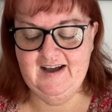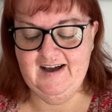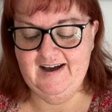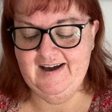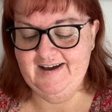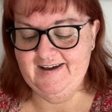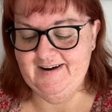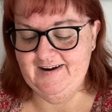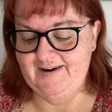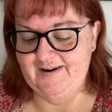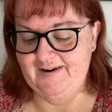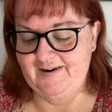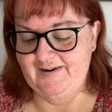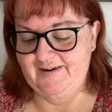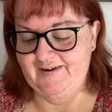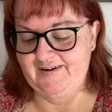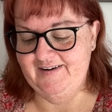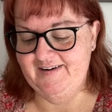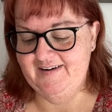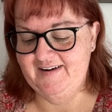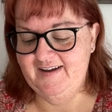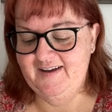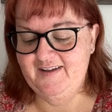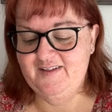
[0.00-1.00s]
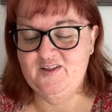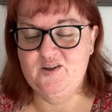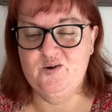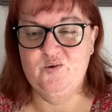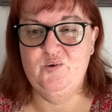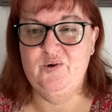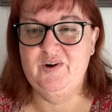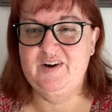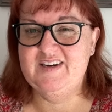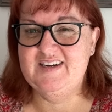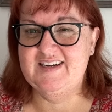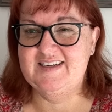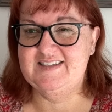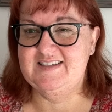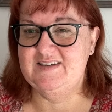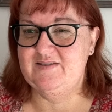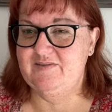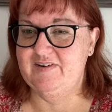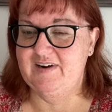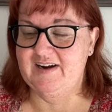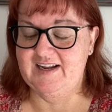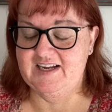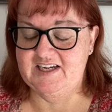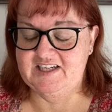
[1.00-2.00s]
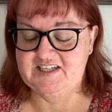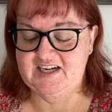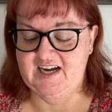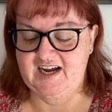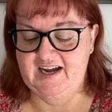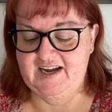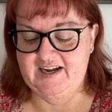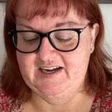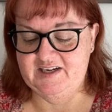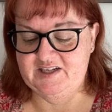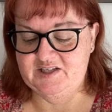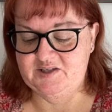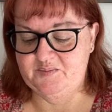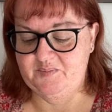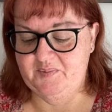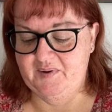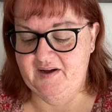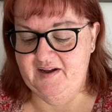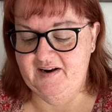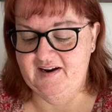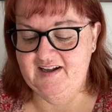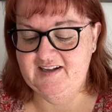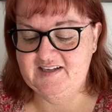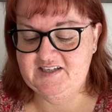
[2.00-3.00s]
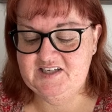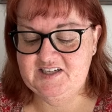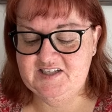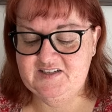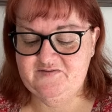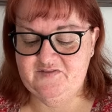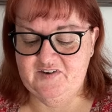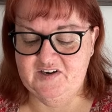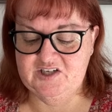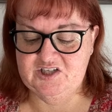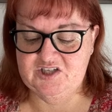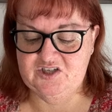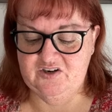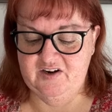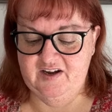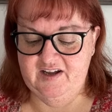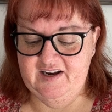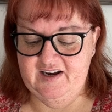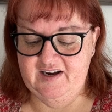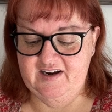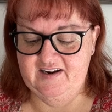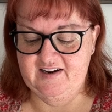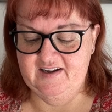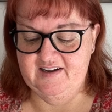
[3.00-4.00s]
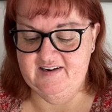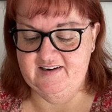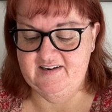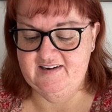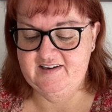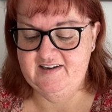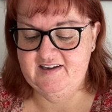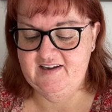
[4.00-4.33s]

I don't know. The work doesn't really change, but it's just frustrating. And